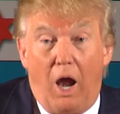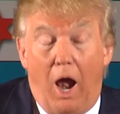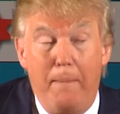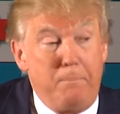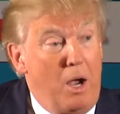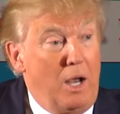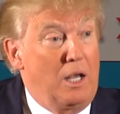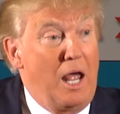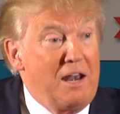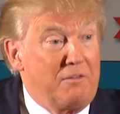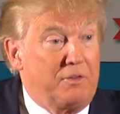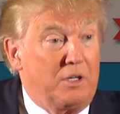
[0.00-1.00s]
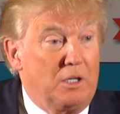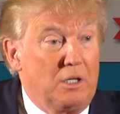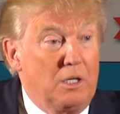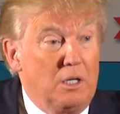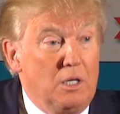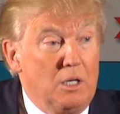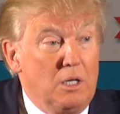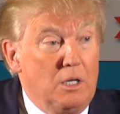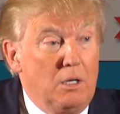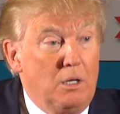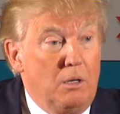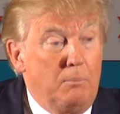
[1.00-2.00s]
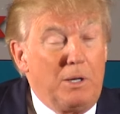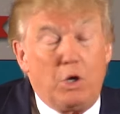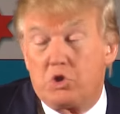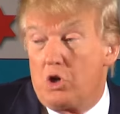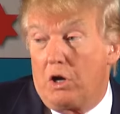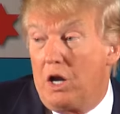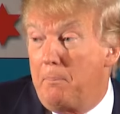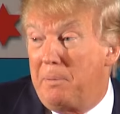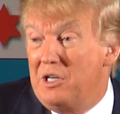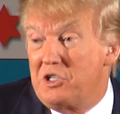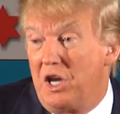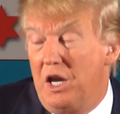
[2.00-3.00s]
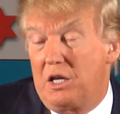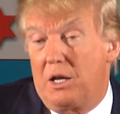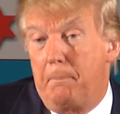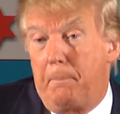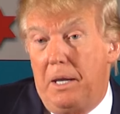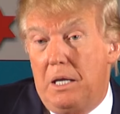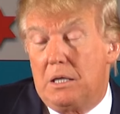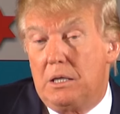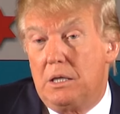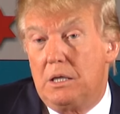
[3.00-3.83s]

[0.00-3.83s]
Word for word: I buy a lot of it because our companies can't compete.